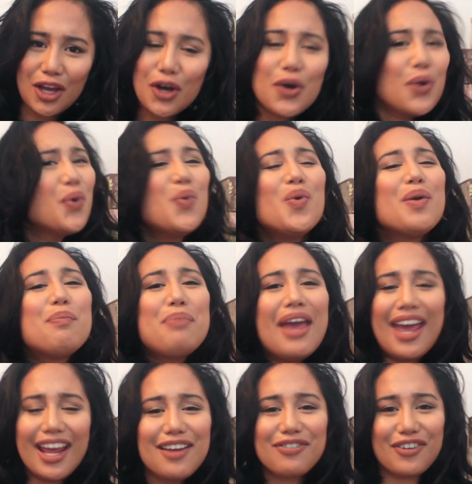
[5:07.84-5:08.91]
Who would
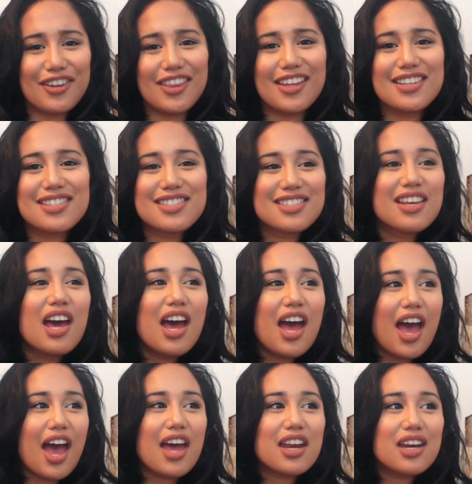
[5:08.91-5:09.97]
pay for this?
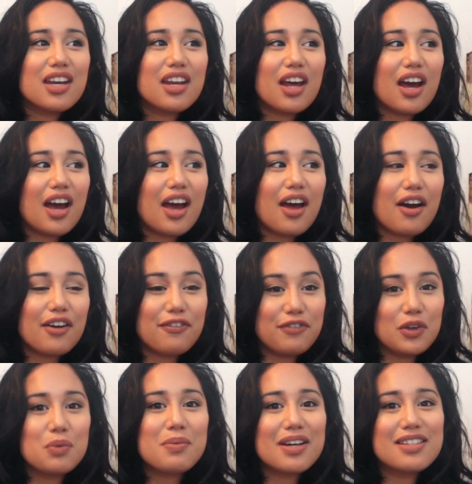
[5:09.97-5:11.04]
And a
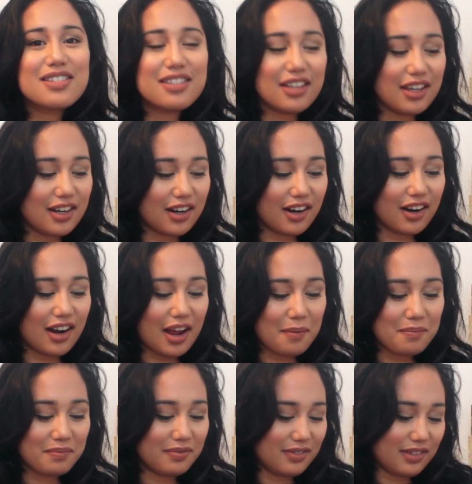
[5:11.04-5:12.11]
few months later,
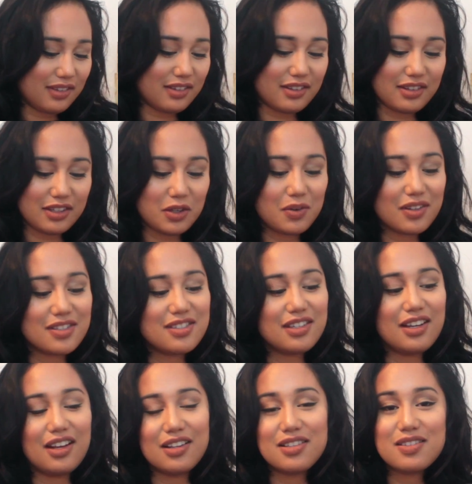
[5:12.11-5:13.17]
you can
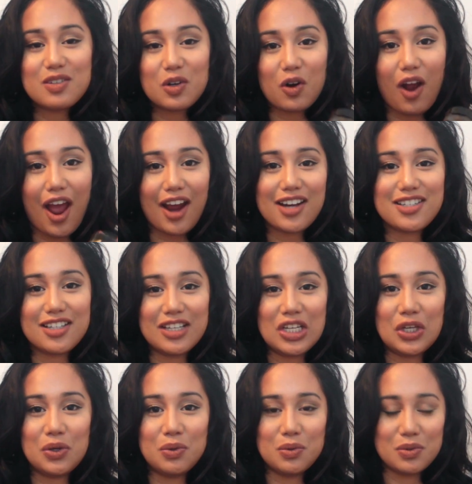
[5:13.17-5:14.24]
see it's cracked and
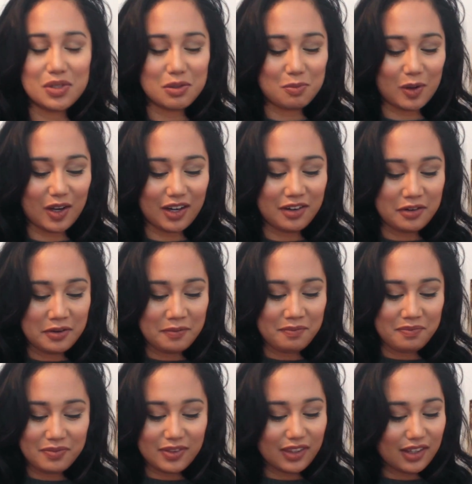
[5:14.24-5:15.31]
used, but
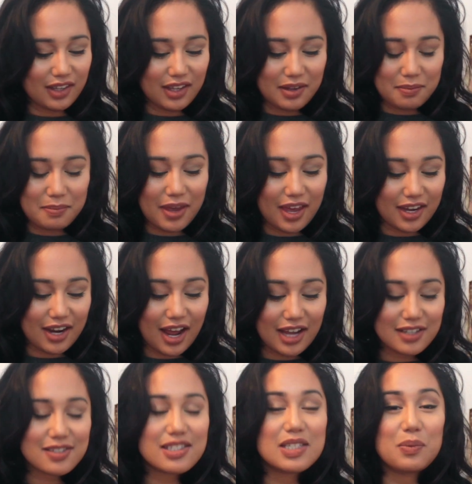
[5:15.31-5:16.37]
man,
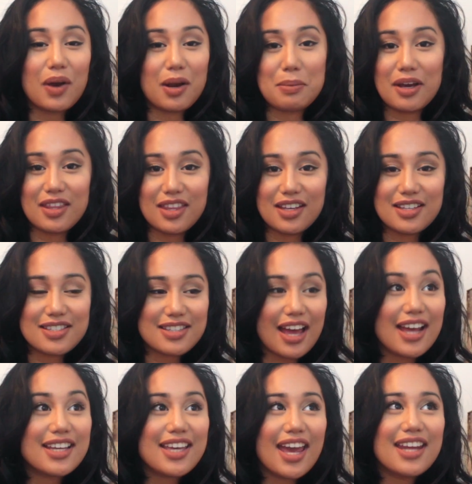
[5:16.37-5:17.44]
I swear by this.
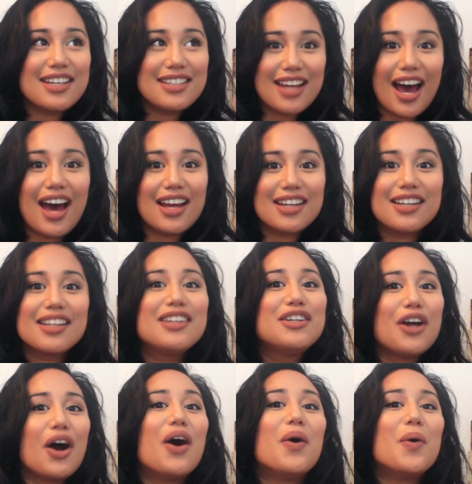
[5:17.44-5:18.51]
I cannot
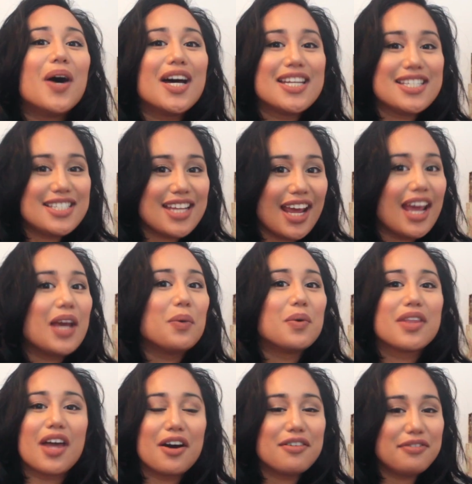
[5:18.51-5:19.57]
go a day
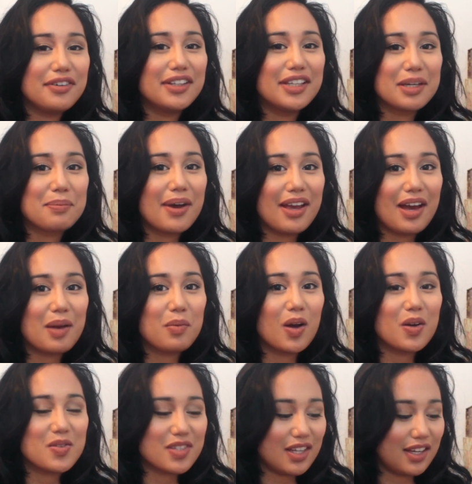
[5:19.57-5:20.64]
without filling my
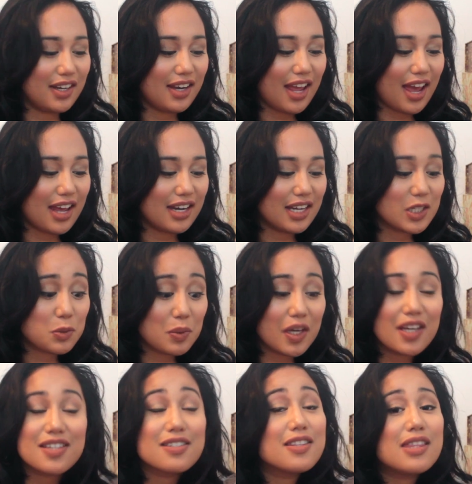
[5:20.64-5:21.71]
eyebrows in, and it's
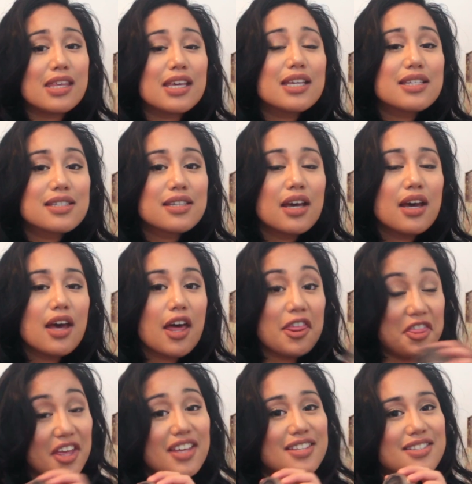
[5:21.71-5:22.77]
because
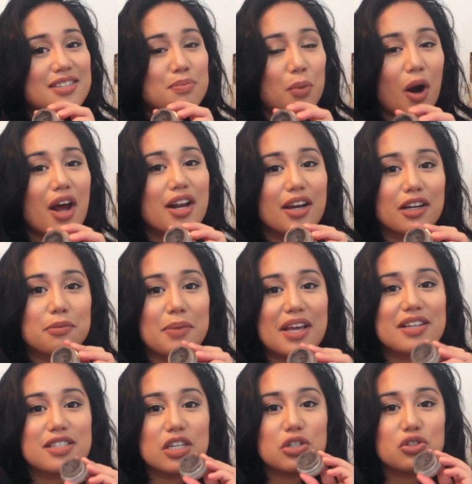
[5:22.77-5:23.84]
this product
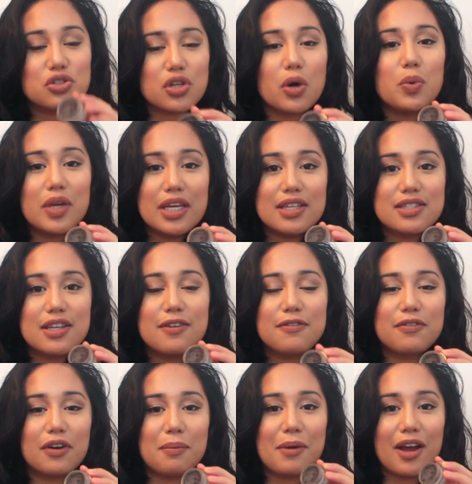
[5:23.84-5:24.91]
makes it so easy
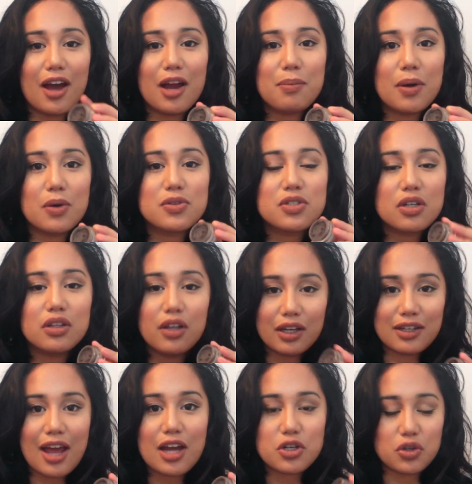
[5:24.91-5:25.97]
for my eyebrows to look
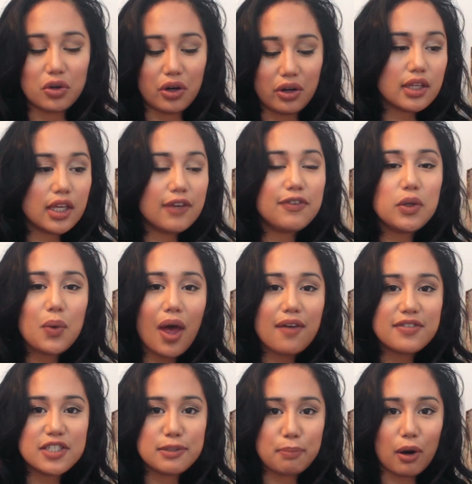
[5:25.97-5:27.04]
natural. If you have
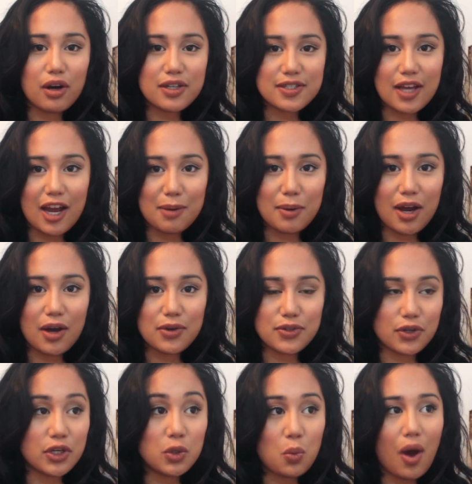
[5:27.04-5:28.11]
sparse eyebrows
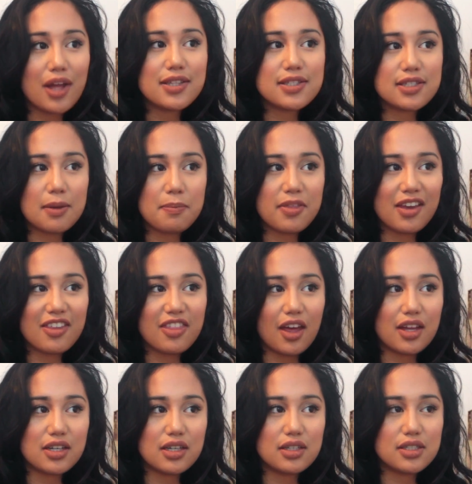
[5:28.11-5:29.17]
or you want something
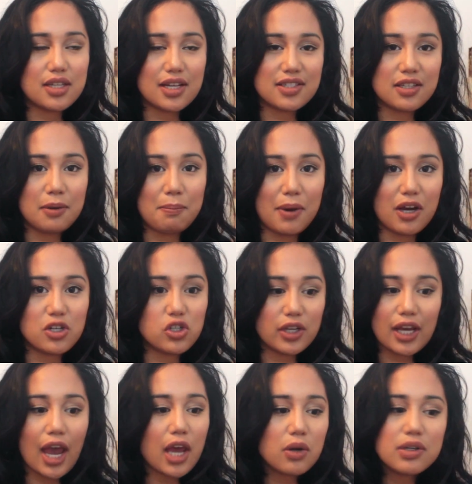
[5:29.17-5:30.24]
that doesn't budge,
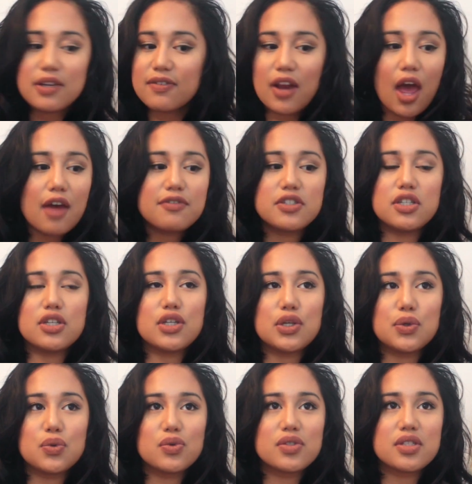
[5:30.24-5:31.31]
like, I don't even have to
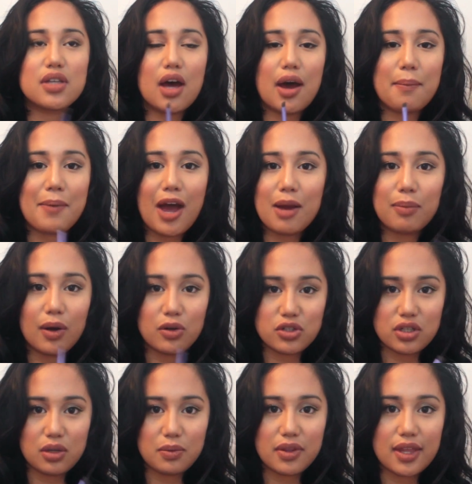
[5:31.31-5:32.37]
use eyebrow
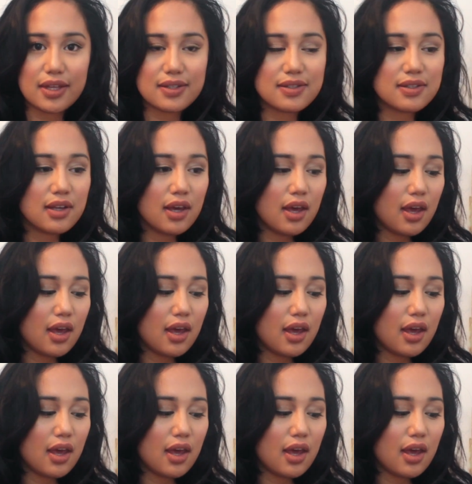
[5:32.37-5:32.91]
gel with this.